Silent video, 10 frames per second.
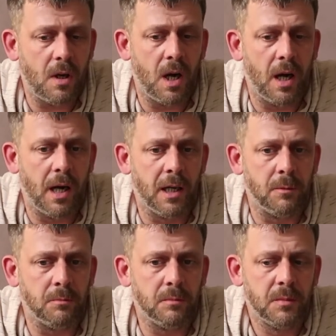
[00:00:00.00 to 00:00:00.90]
You
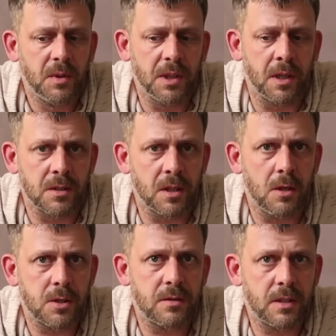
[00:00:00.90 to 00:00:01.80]
know, there's
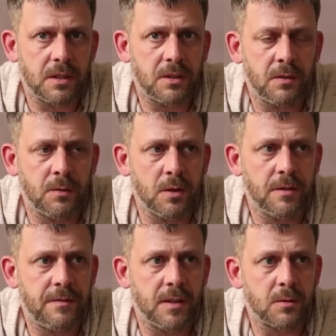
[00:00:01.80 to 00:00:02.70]
lots of
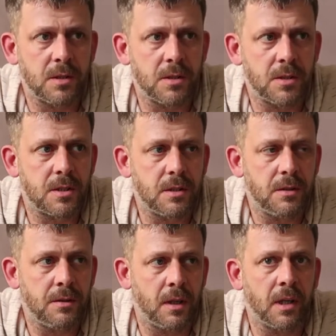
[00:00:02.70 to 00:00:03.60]
other filters
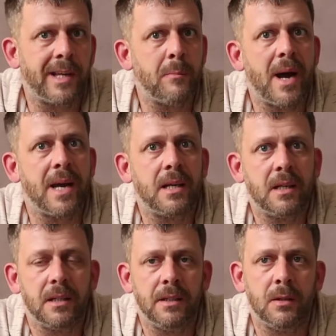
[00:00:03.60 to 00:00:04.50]
that Lee
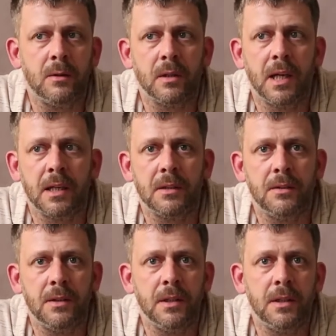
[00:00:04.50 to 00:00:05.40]
make, you know,
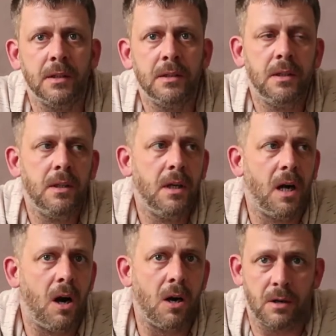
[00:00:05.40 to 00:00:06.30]
like the
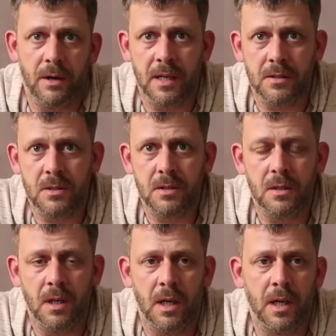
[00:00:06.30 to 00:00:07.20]
hard grads,
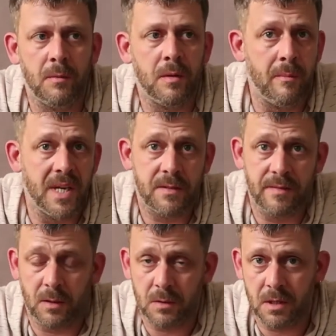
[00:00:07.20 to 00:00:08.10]
the mist
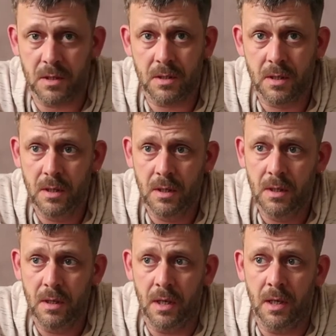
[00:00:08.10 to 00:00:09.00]
filters,
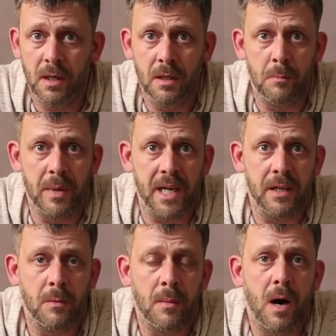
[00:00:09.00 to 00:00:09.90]
the
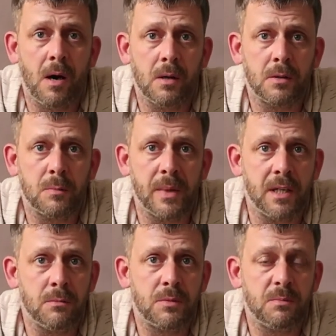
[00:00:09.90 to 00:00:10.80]
medium hards,
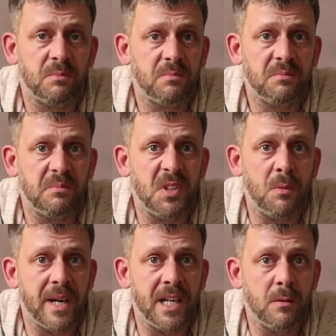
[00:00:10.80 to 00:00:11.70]
the
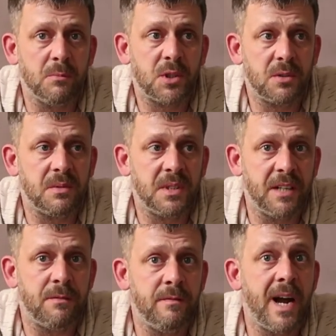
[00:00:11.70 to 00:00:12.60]
mediums,
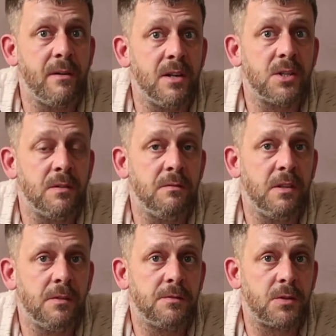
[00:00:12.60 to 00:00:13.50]
different variants
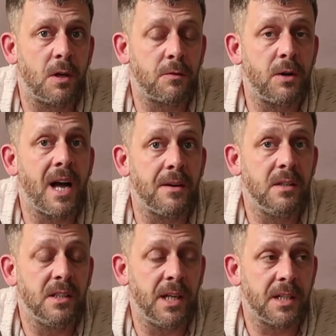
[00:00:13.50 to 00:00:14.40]
of soft grad
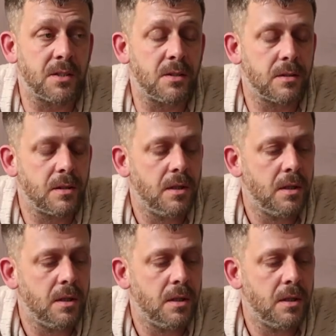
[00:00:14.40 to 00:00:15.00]
in essence.